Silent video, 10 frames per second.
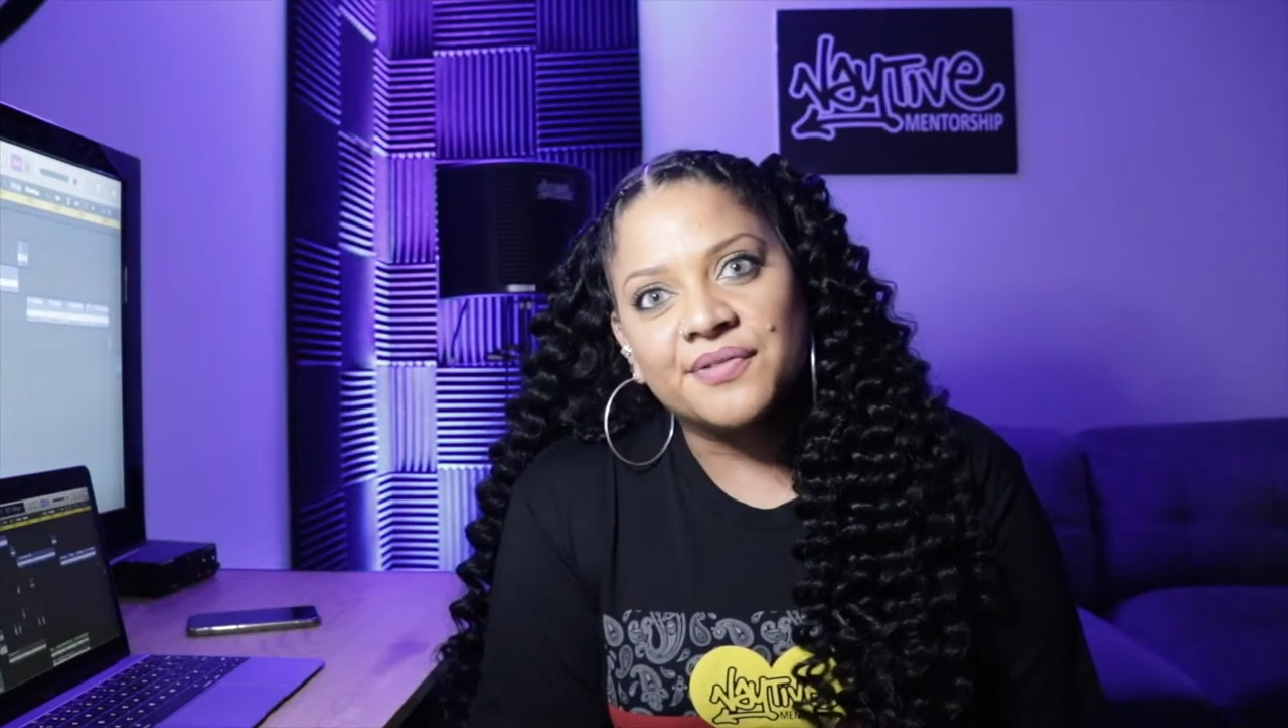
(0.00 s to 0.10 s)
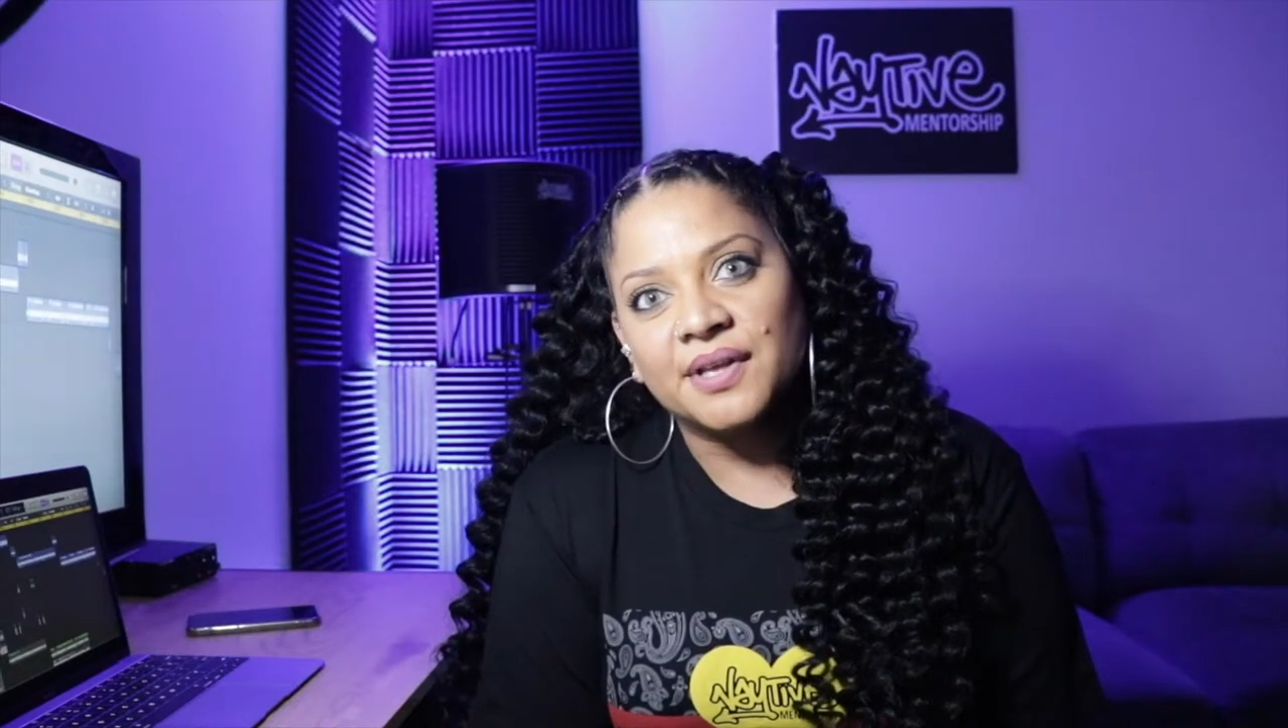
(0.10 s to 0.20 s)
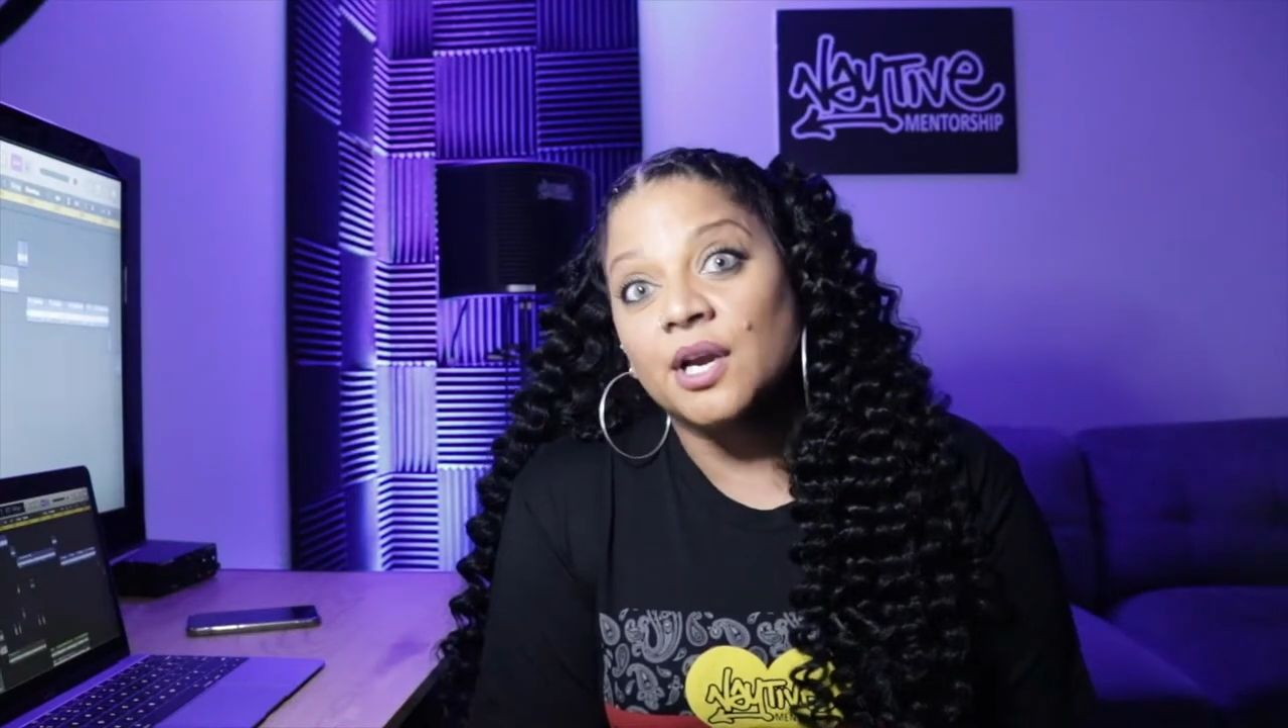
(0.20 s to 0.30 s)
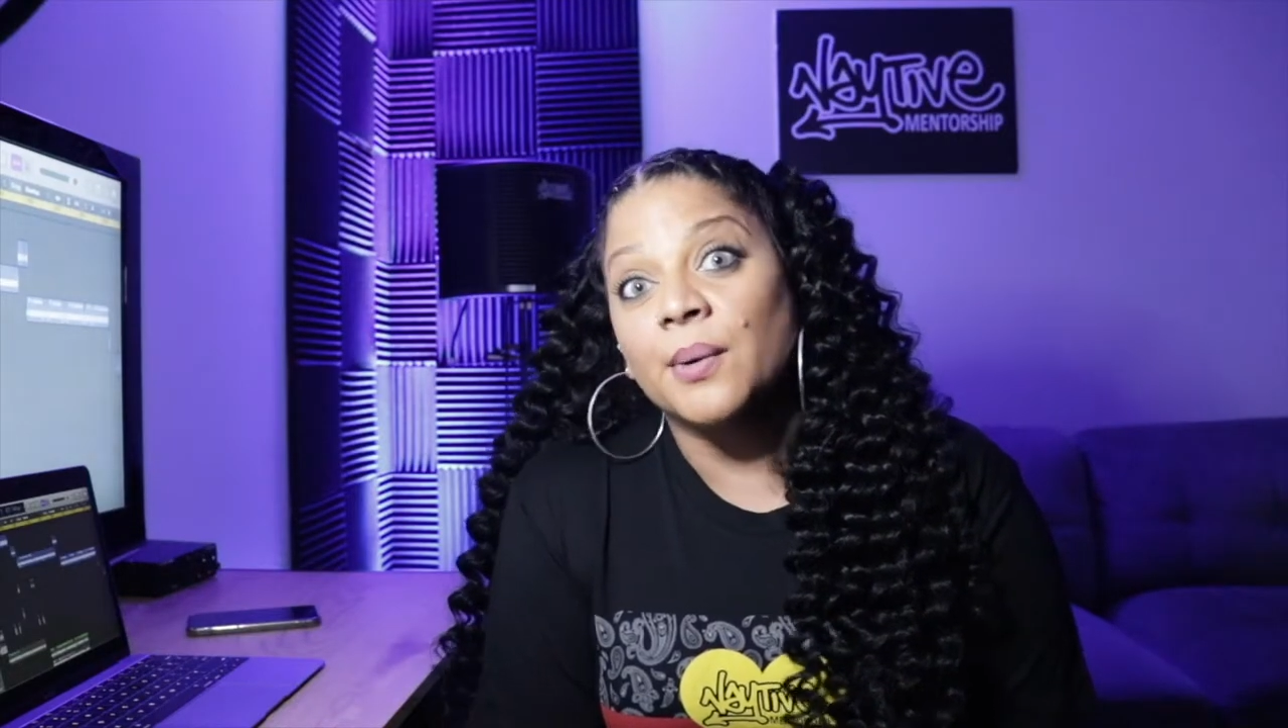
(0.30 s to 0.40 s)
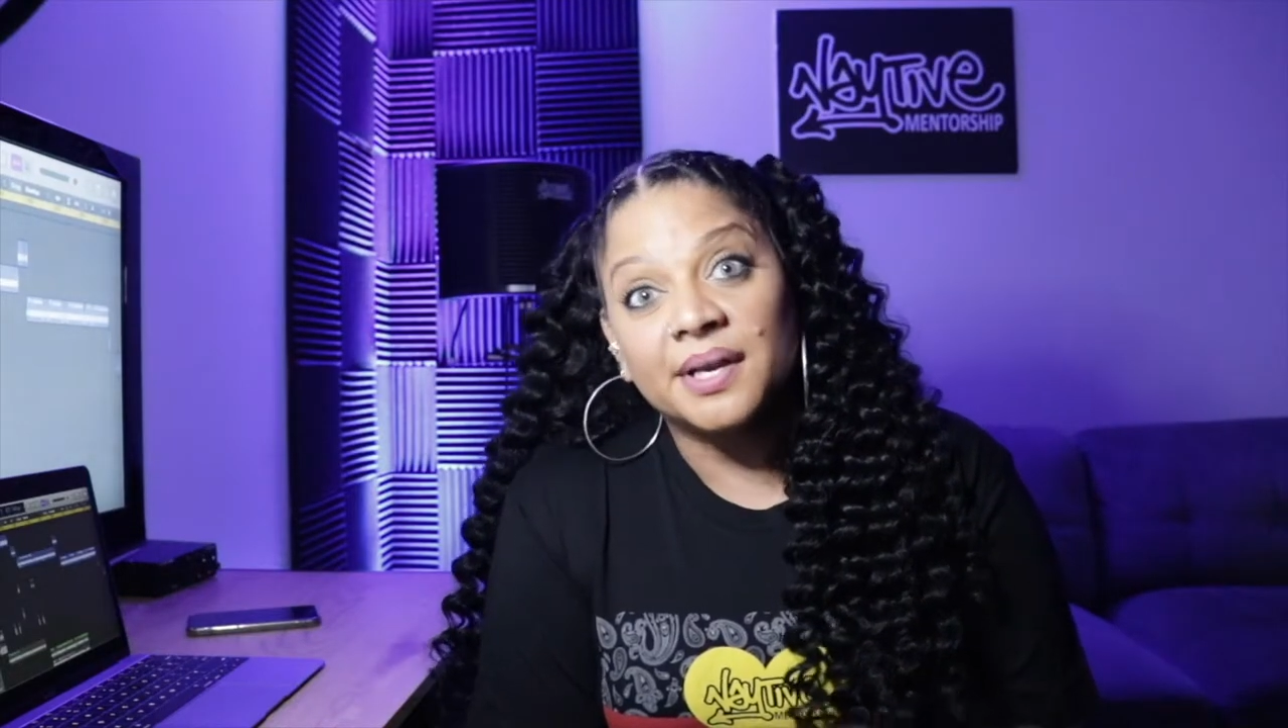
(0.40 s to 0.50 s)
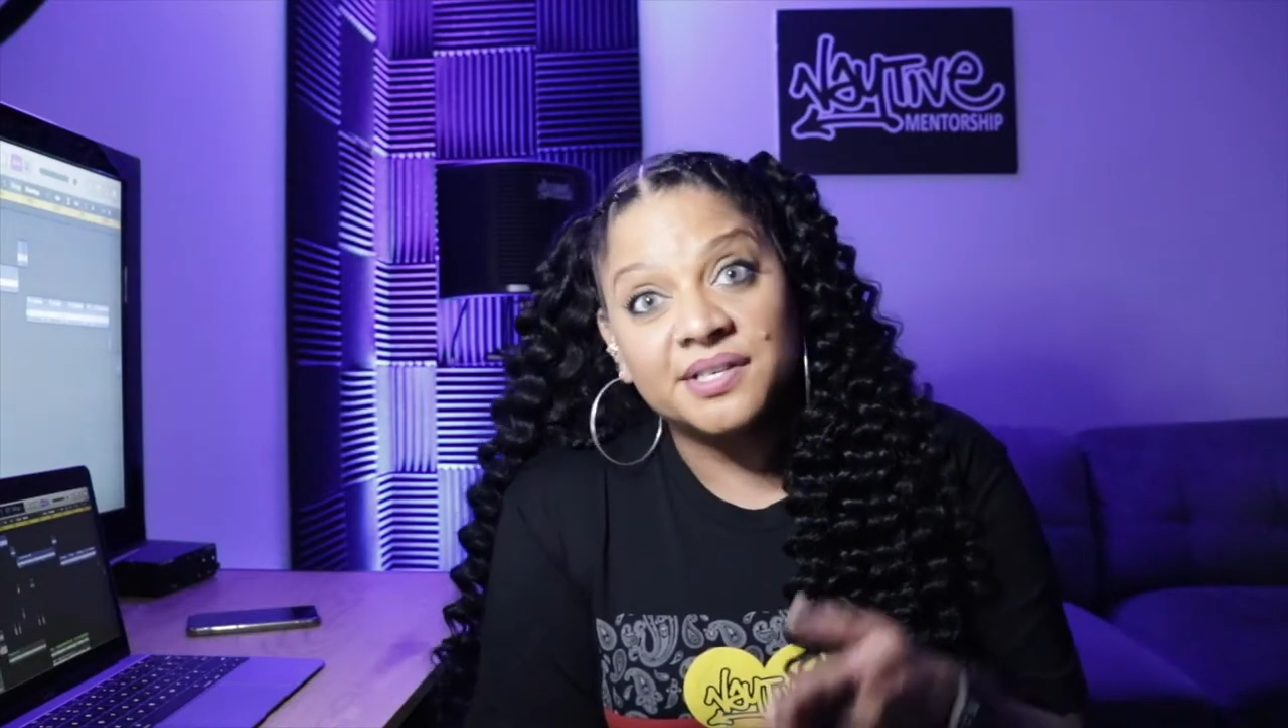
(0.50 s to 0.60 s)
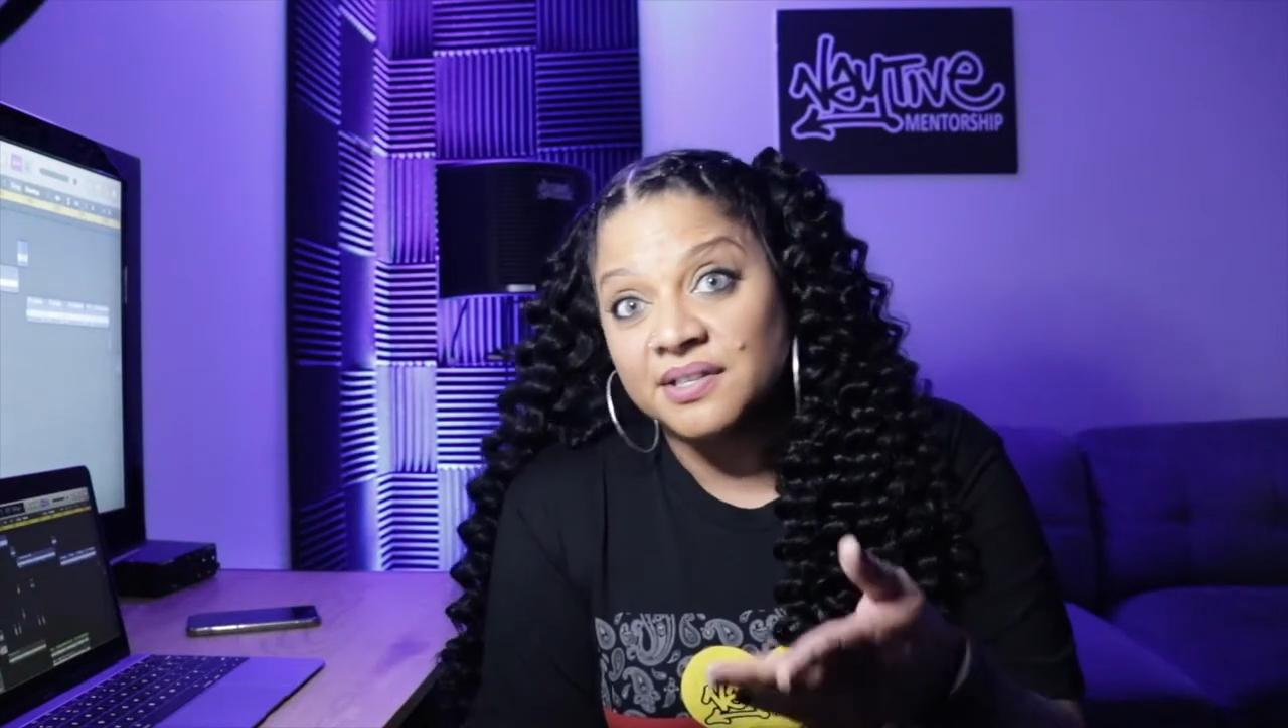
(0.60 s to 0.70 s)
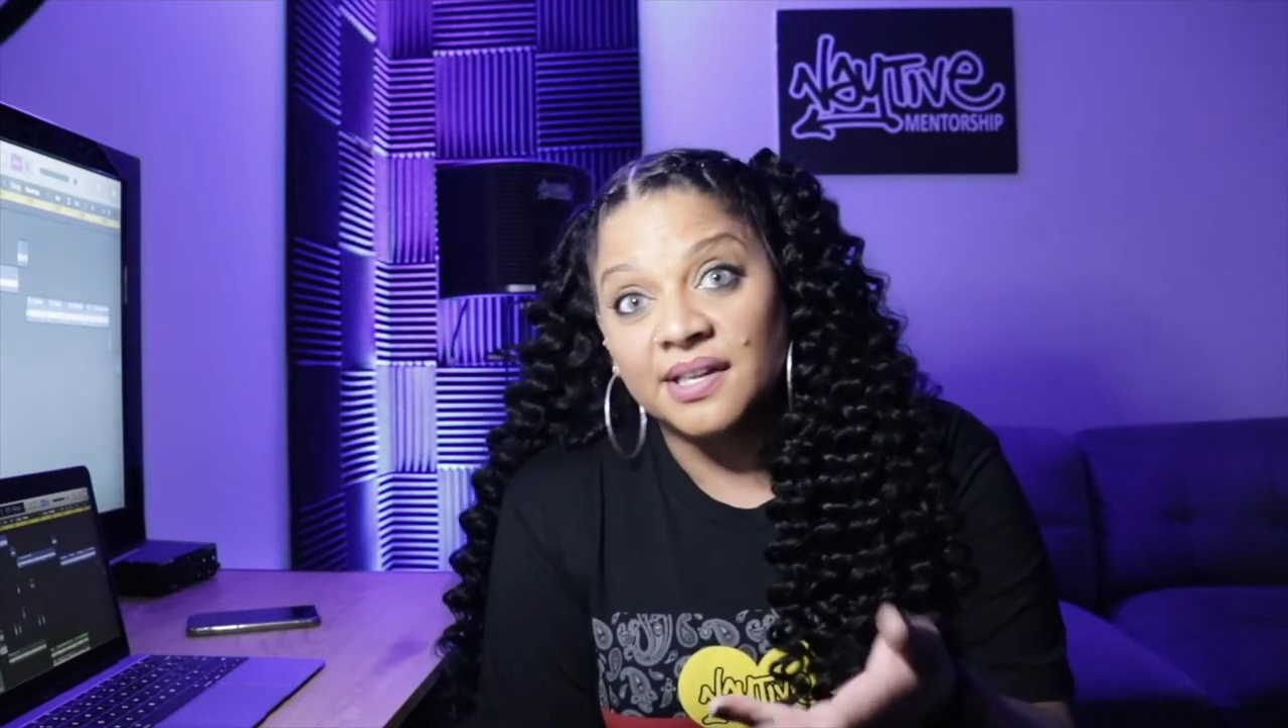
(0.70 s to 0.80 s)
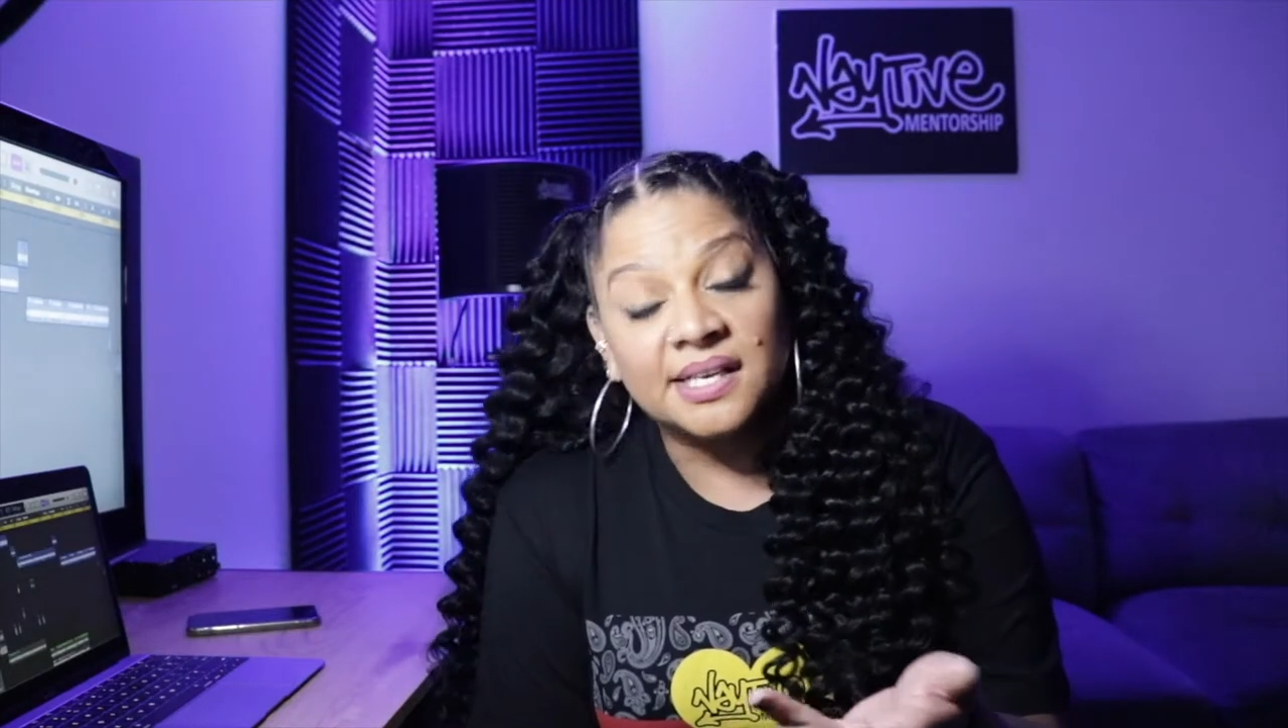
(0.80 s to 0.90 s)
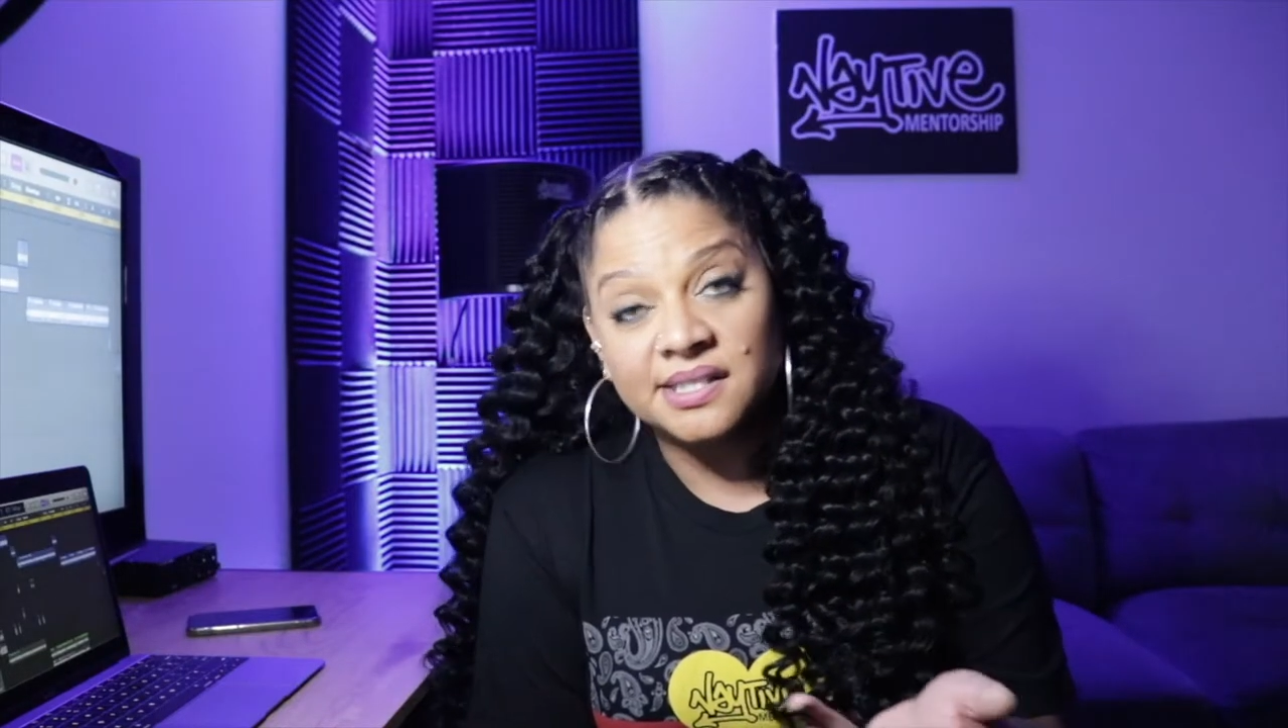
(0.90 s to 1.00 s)
and then going into The
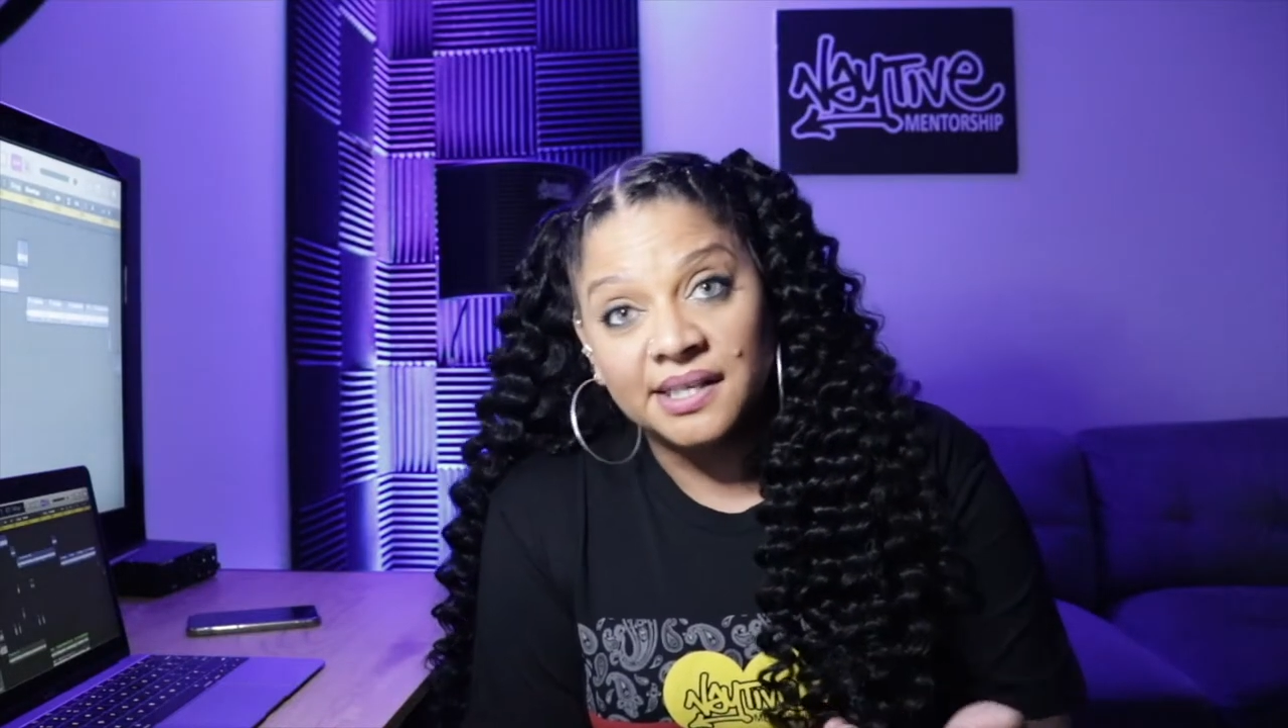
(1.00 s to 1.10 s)
Last